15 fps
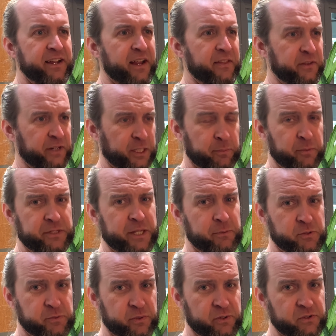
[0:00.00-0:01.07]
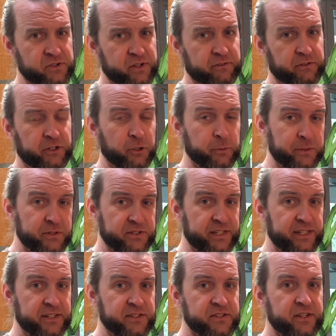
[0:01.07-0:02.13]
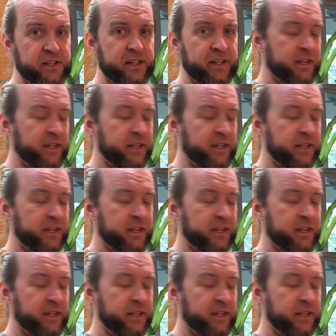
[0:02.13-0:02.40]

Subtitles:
And then a couple tablespoons of cumin seeds.